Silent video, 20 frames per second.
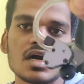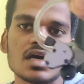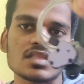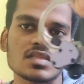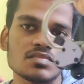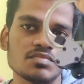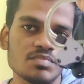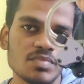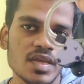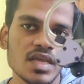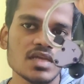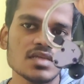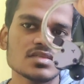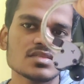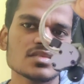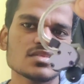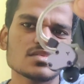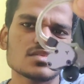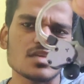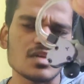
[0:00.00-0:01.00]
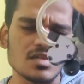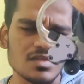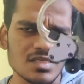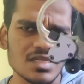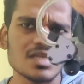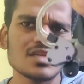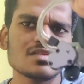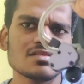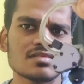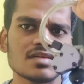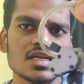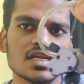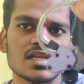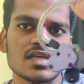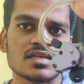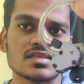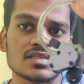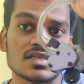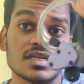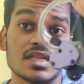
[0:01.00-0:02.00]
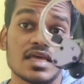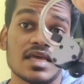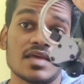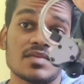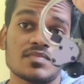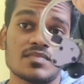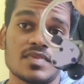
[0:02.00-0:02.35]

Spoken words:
and the bass is really really nice. And